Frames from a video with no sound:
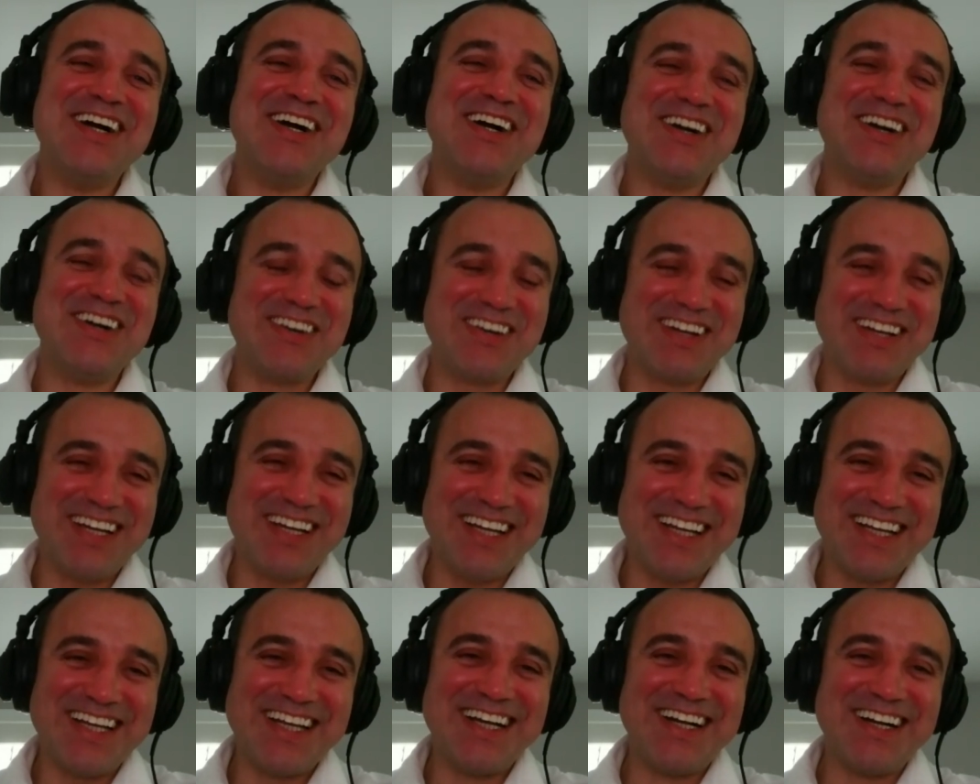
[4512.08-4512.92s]

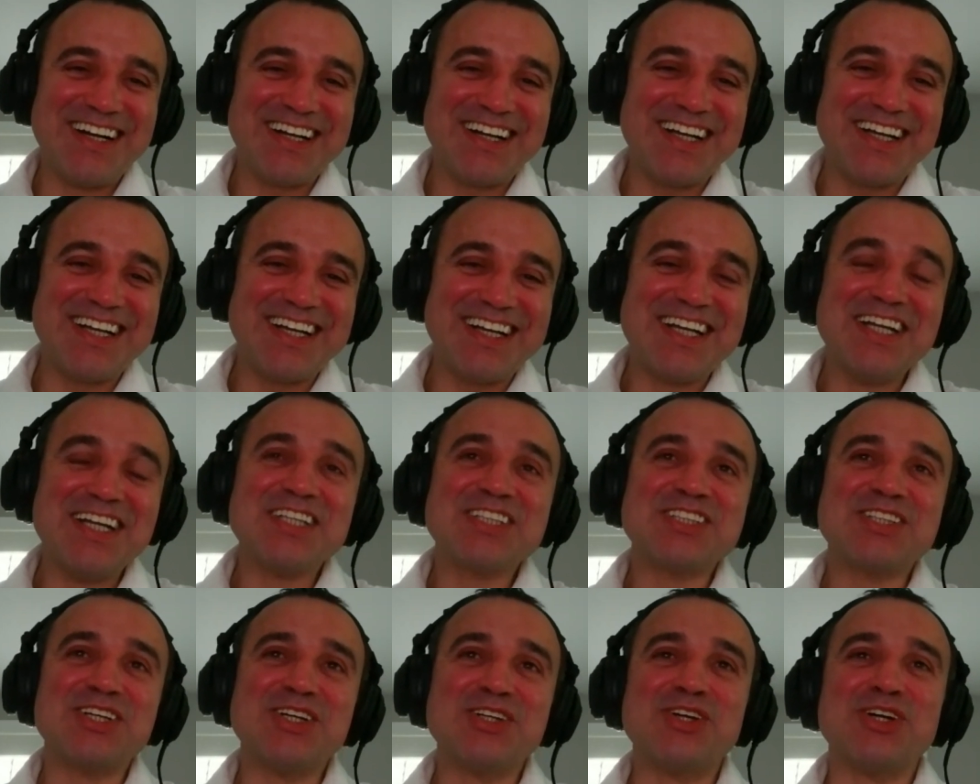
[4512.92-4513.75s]
Okay, okay.
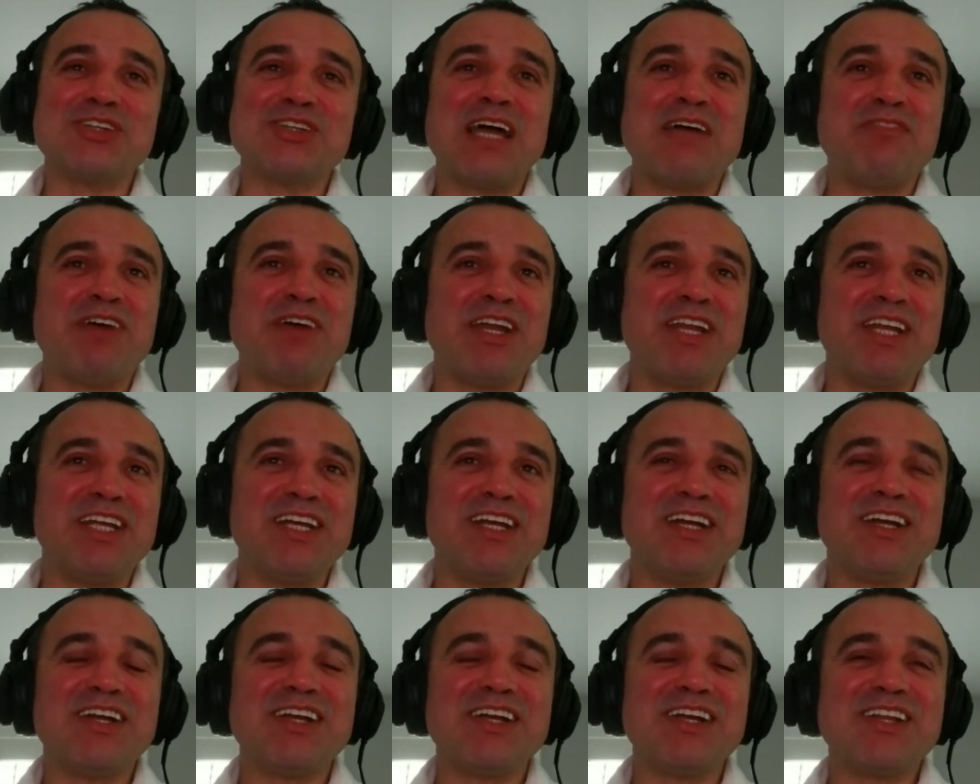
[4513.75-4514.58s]
So you don't have
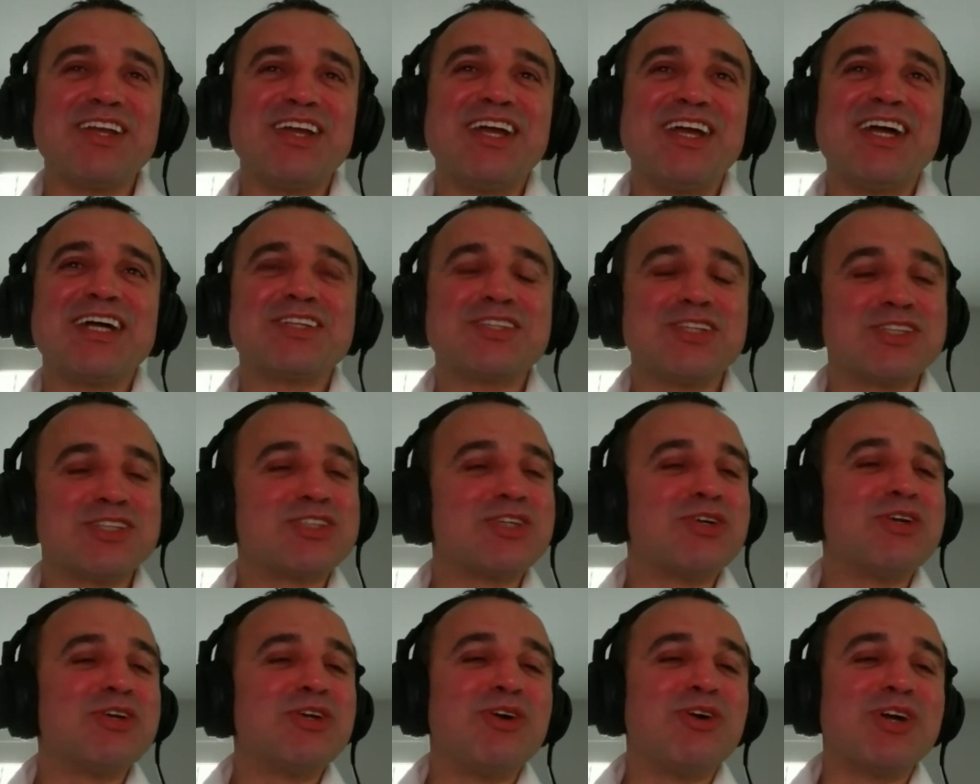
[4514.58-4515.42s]
any.
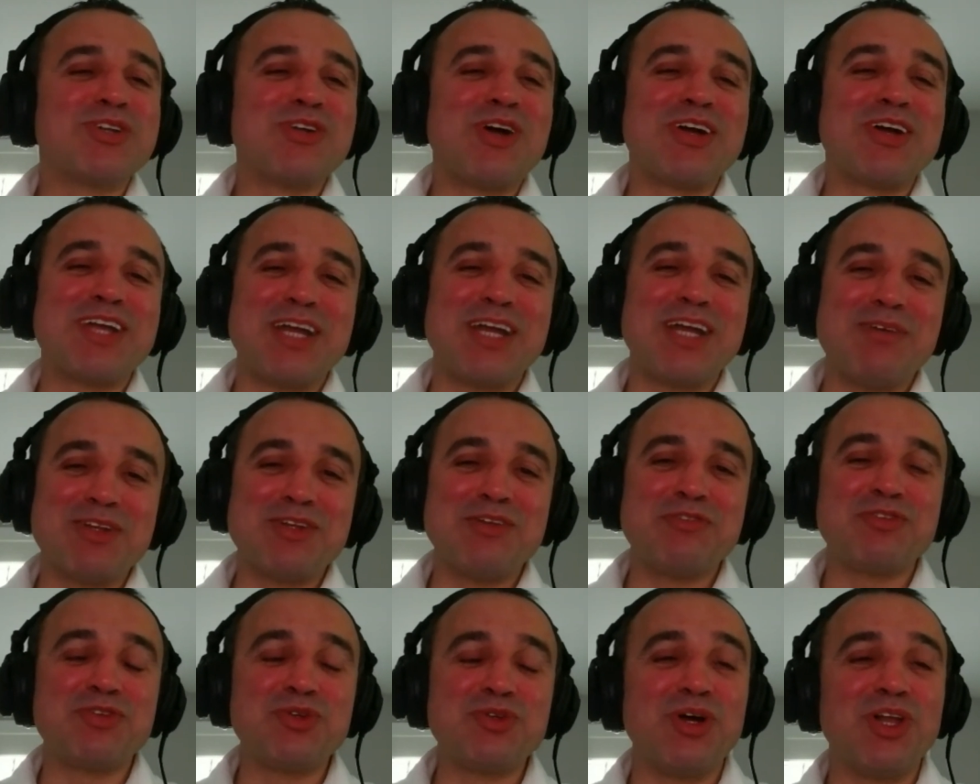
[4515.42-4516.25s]
So you were talking about you
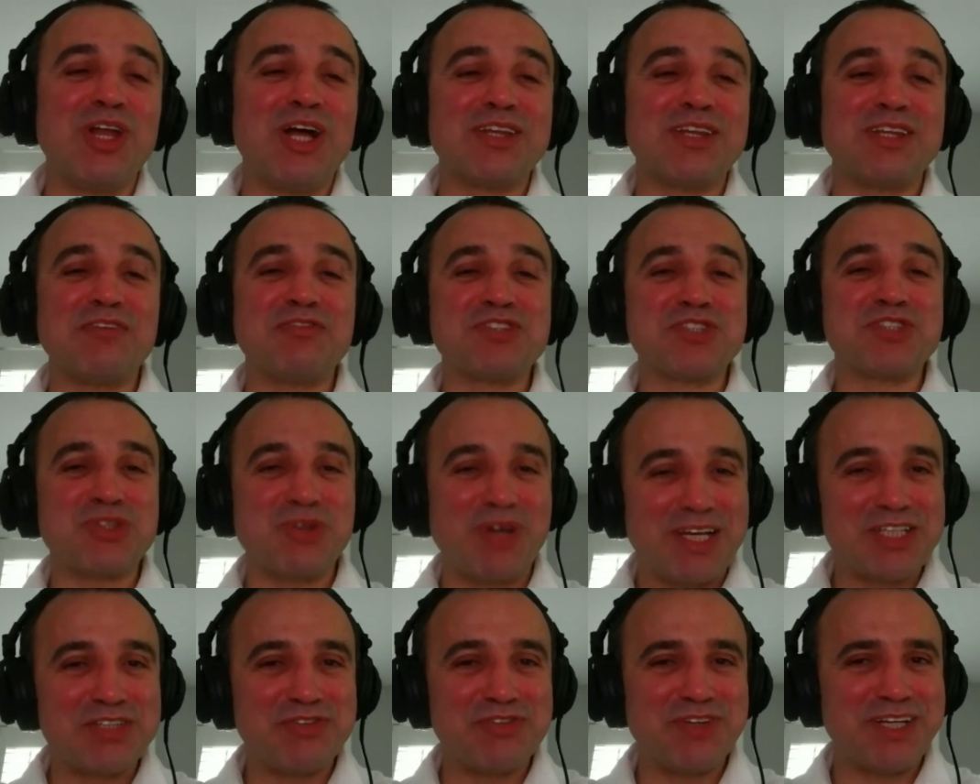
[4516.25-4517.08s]
do a lot of
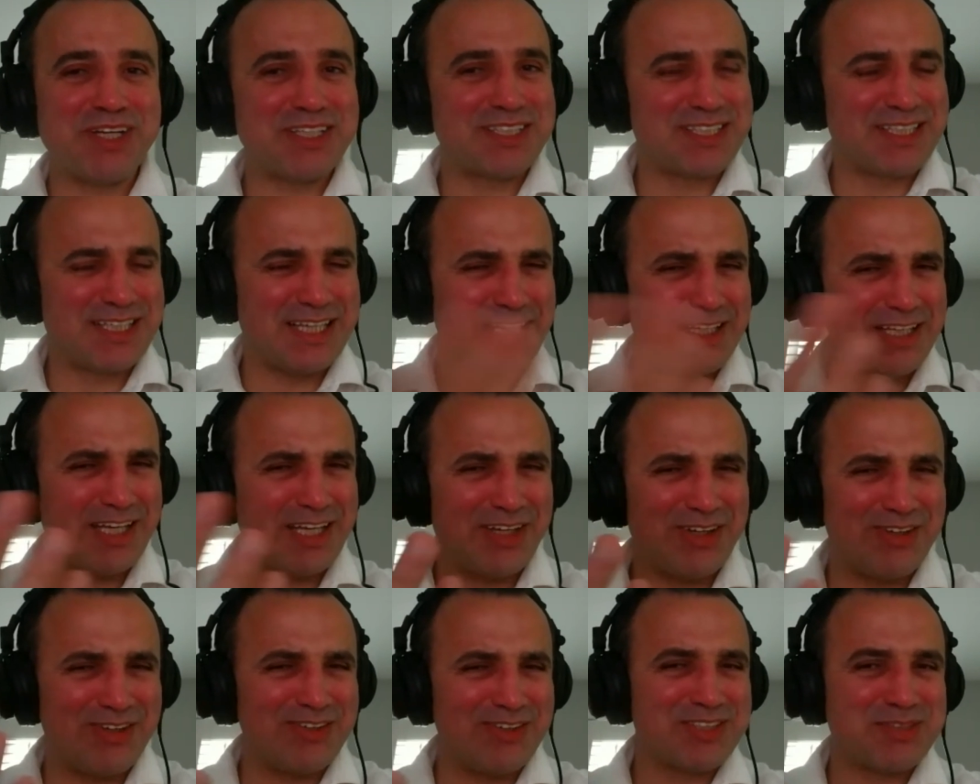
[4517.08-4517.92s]
strange things. Can
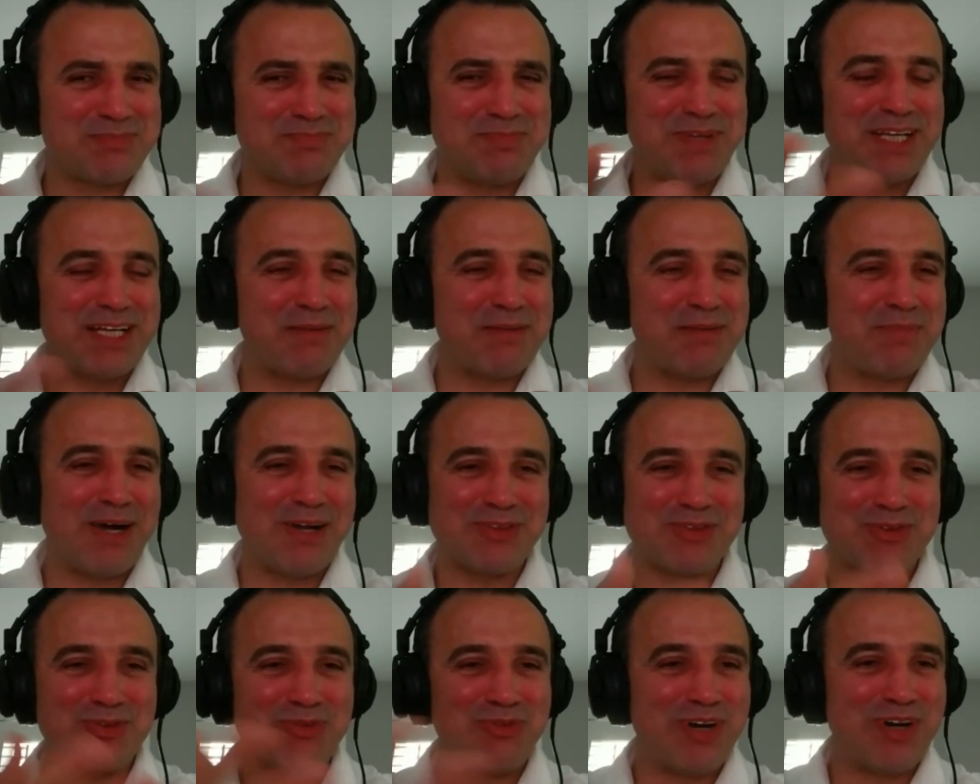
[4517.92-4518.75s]
you speak
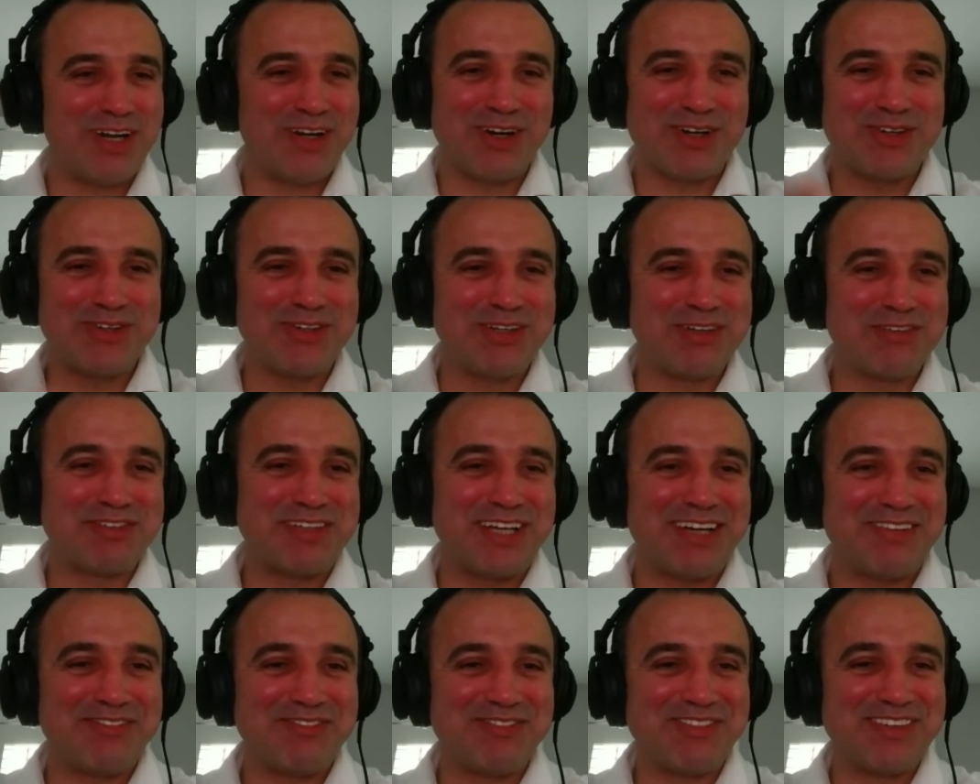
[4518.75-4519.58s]
about one or two of
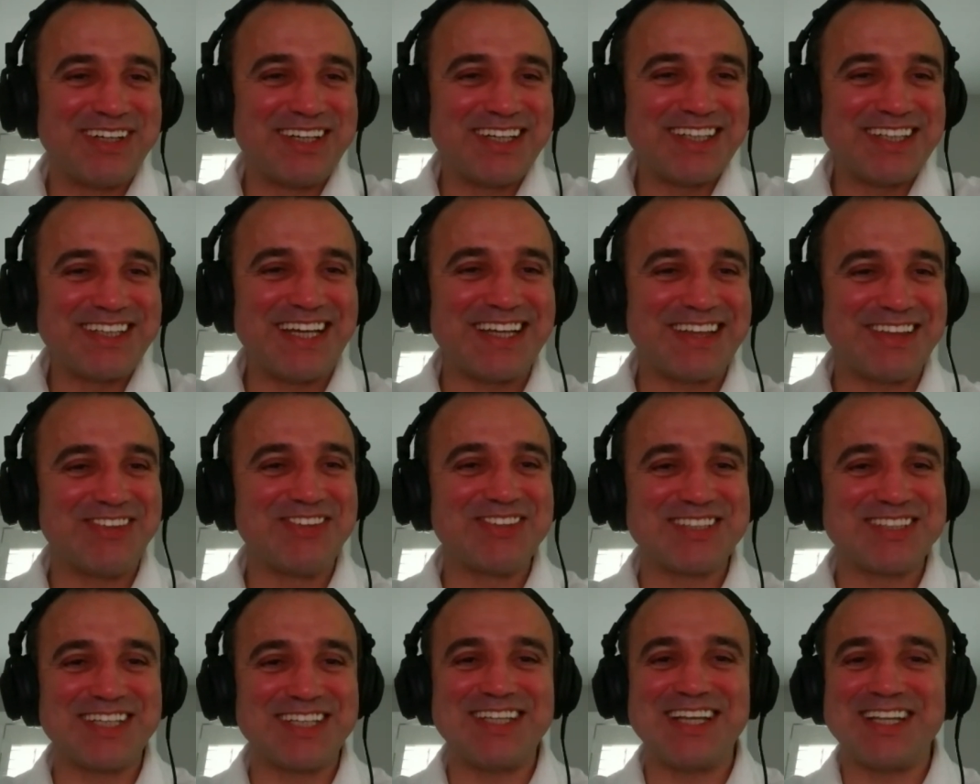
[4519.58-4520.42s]
them that you
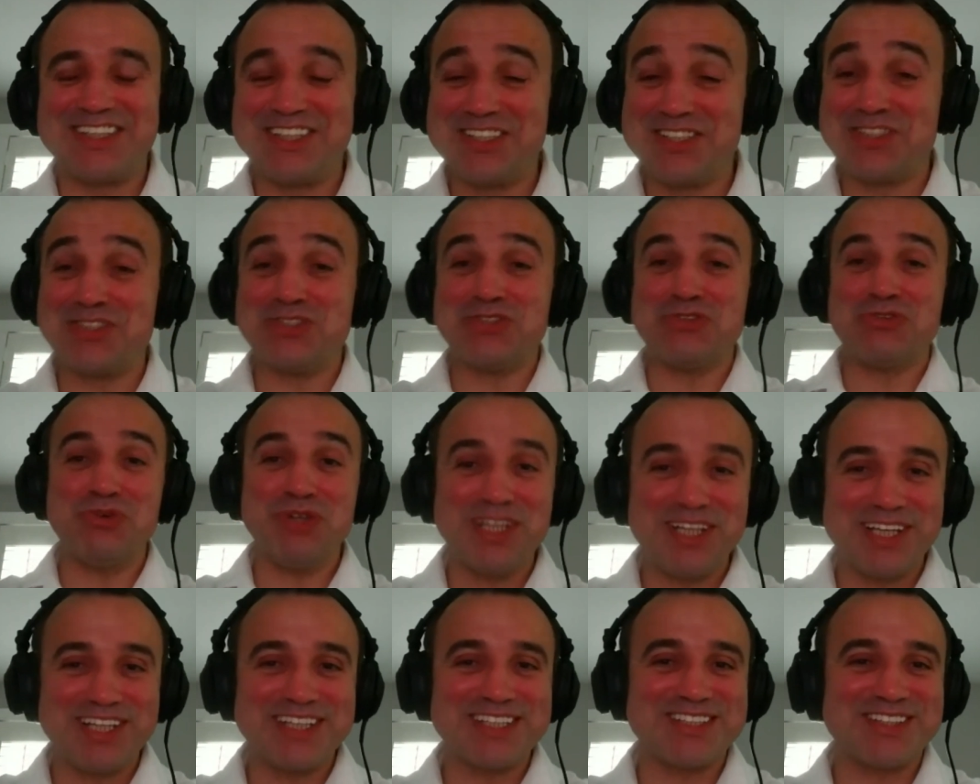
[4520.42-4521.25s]
say that this is
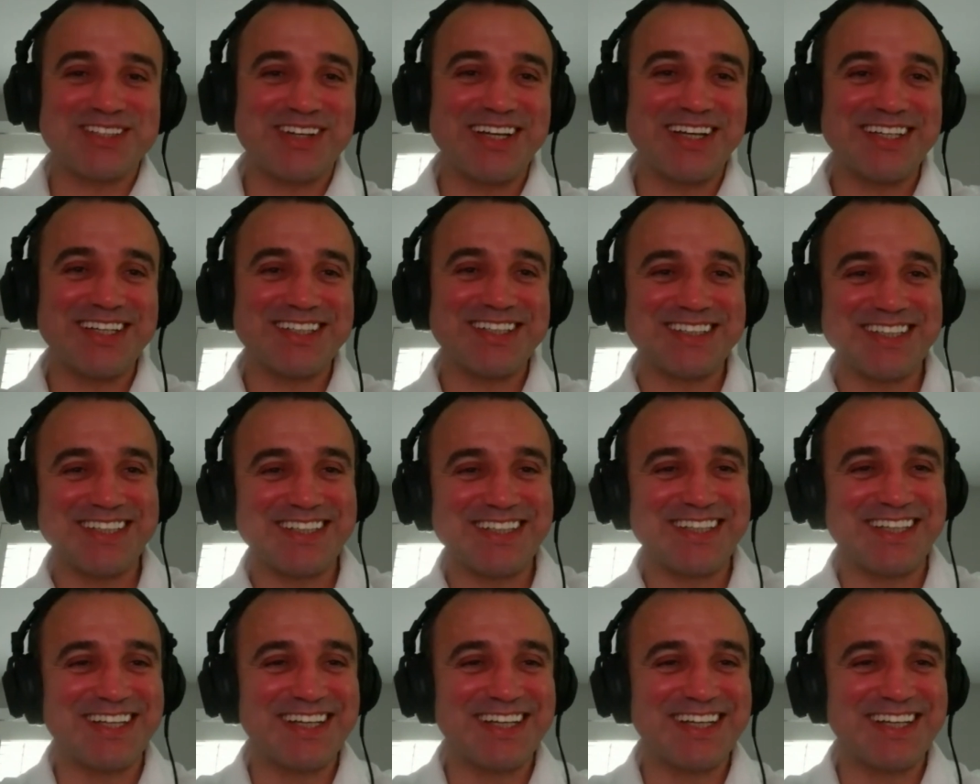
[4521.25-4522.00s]
really strange and?